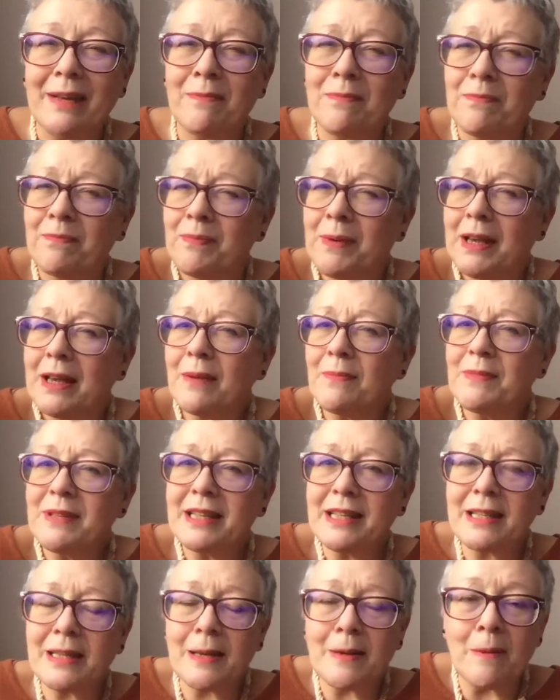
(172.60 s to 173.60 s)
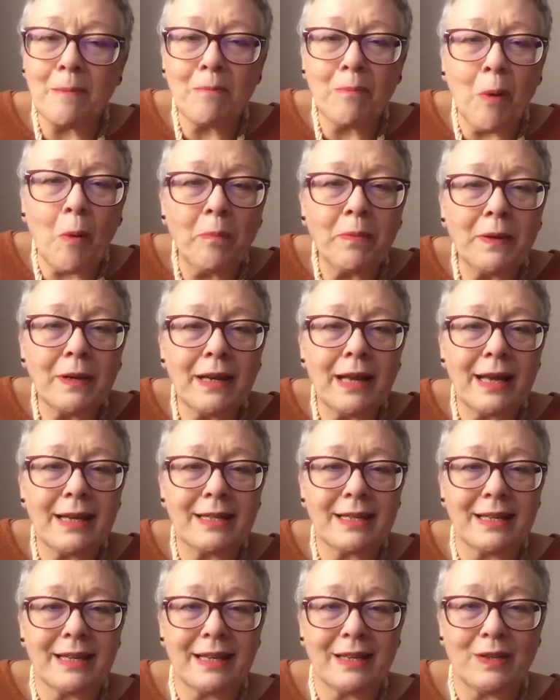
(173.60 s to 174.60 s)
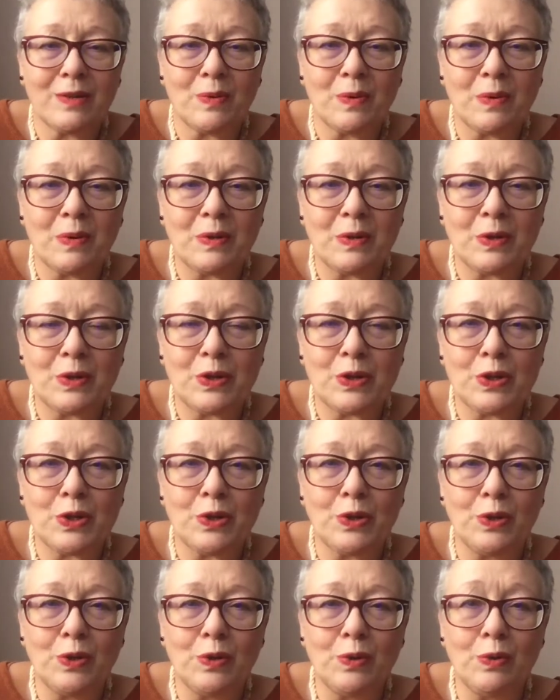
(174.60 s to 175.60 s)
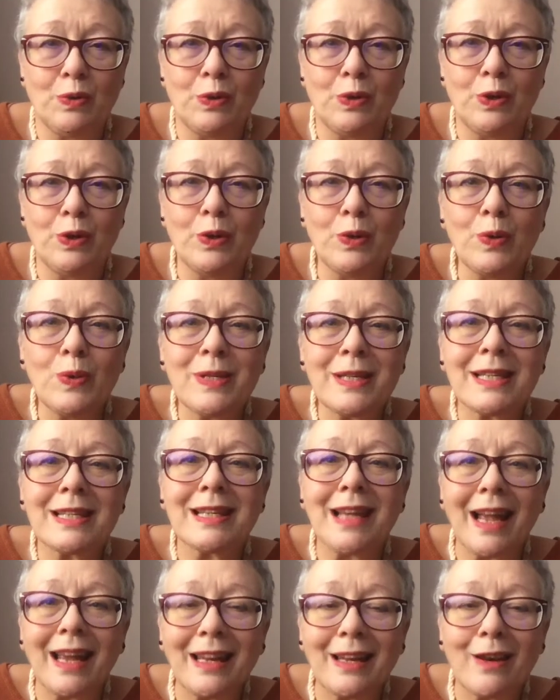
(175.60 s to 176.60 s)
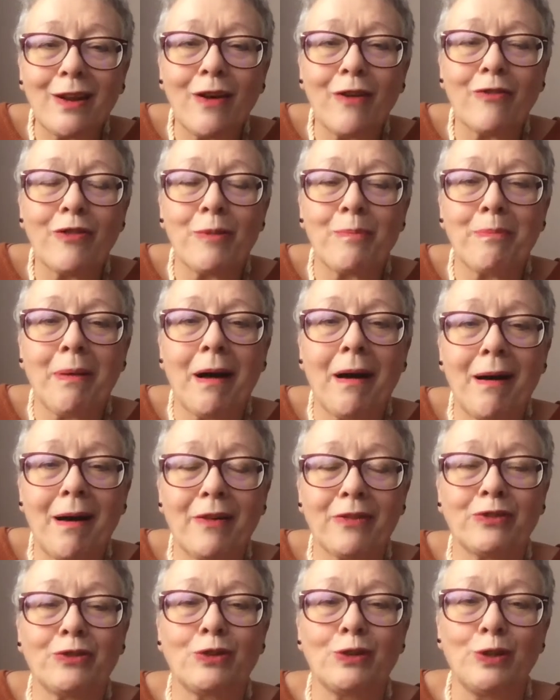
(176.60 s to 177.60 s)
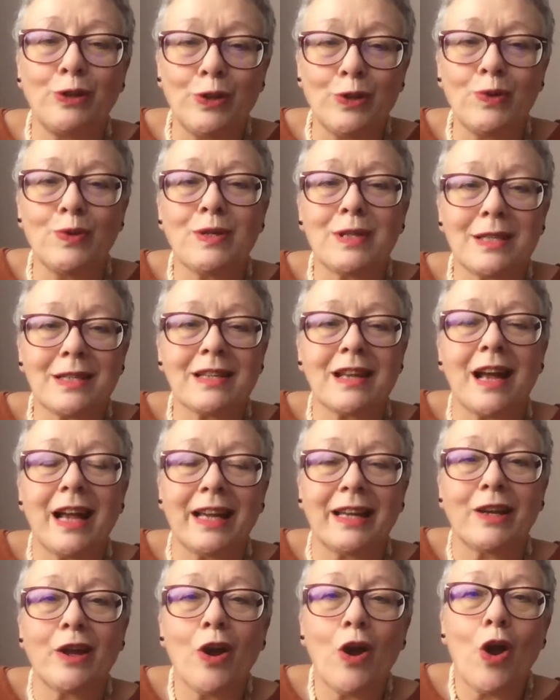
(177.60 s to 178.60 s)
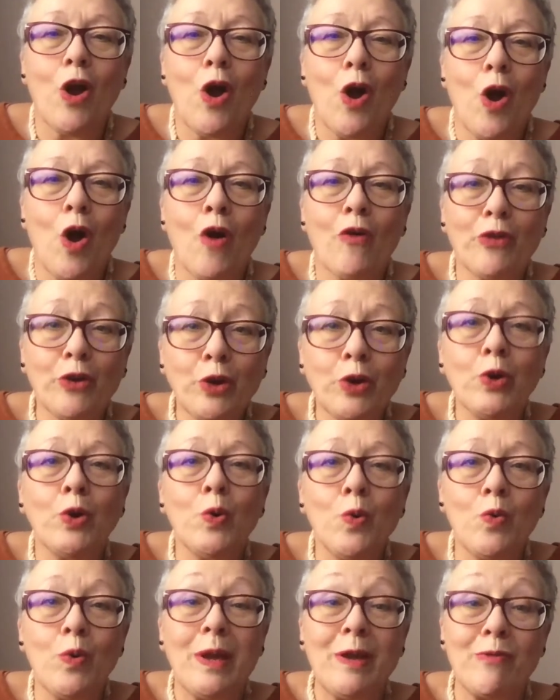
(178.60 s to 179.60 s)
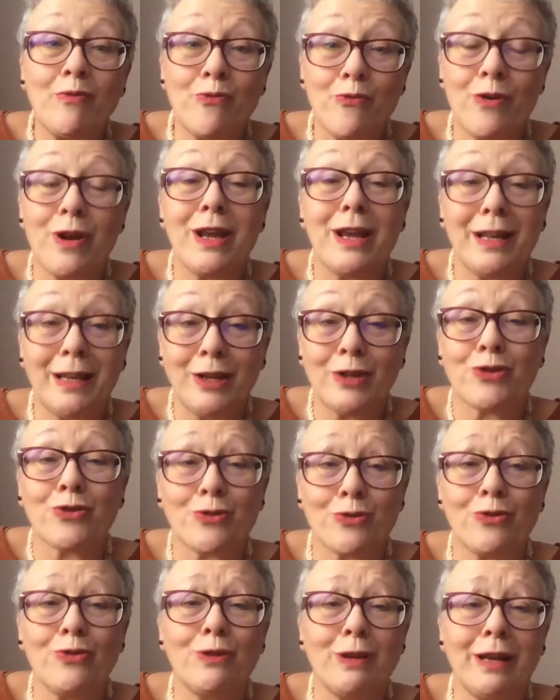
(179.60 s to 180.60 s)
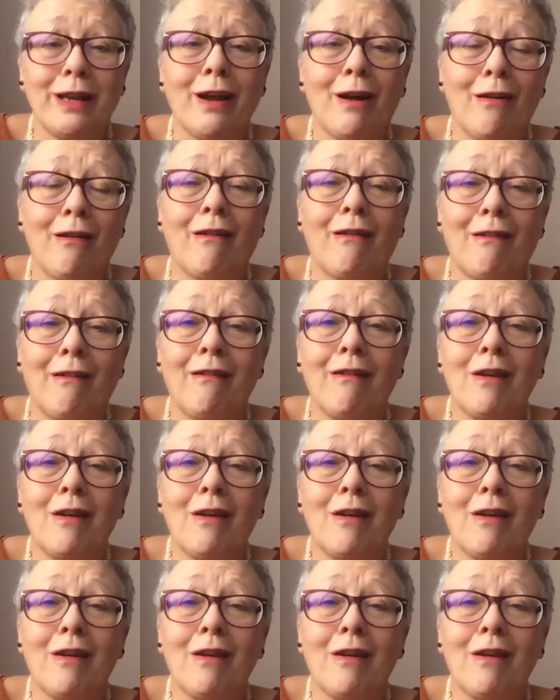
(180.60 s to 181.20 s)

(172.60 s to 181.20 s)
become discombobulated, to lose sight of the path, to lose sight of who we really truly are,